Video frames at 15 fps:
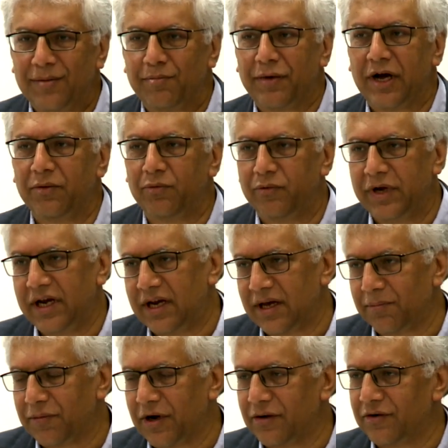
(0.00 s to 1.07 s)
by
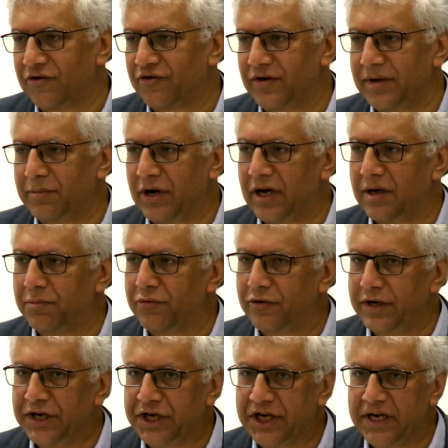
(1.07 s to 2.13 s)
reading poetry, by
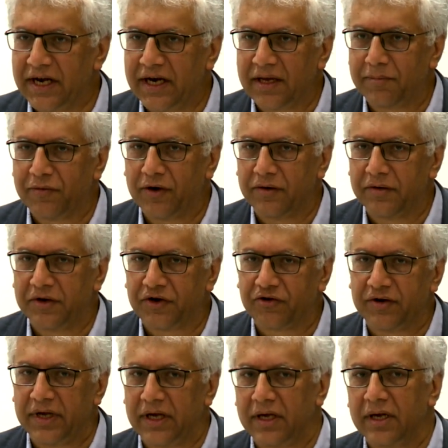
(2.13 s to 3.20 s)
appreciating
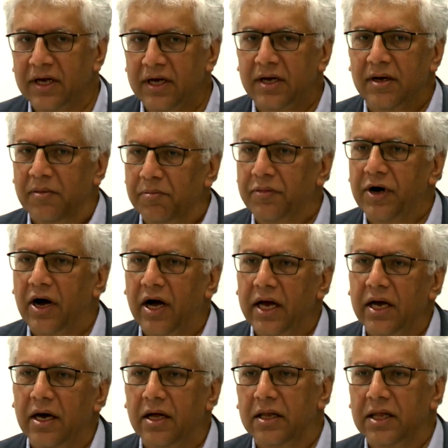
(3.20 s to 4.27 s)
poetry,
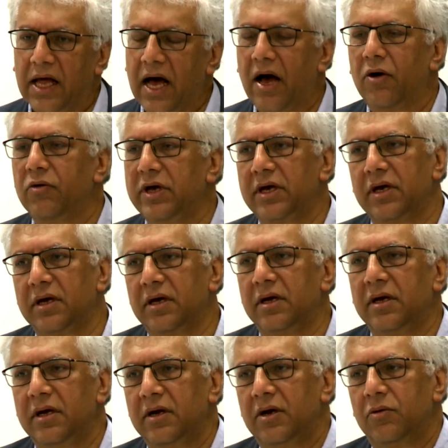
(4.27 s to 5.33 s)
by allowing
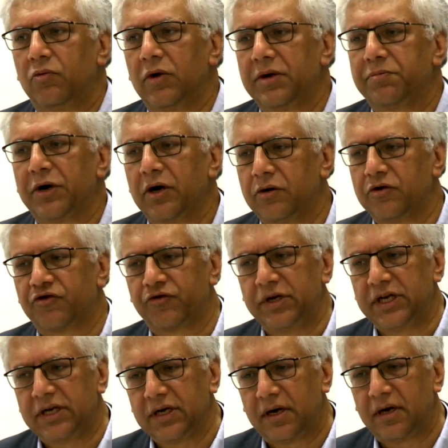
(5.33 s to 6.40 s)
what poetry
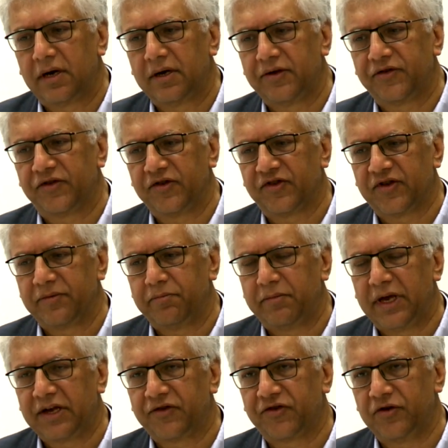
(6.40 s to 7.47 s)
does is it
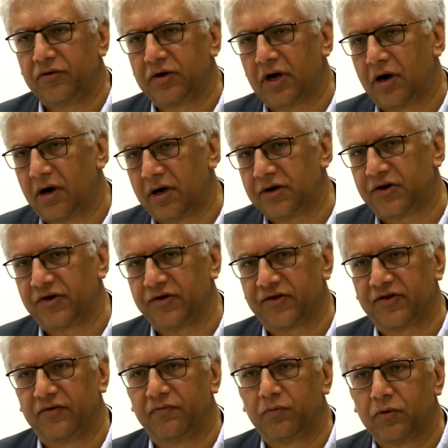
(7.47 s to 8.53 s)
makes you
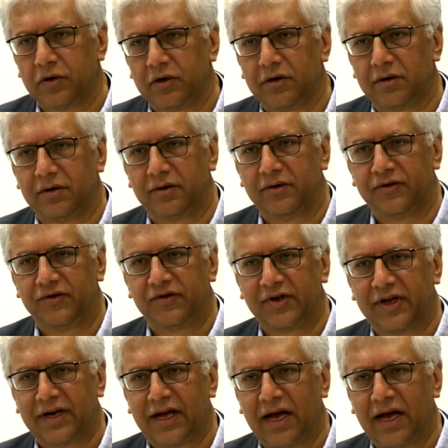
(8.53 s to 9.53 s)
conscious of words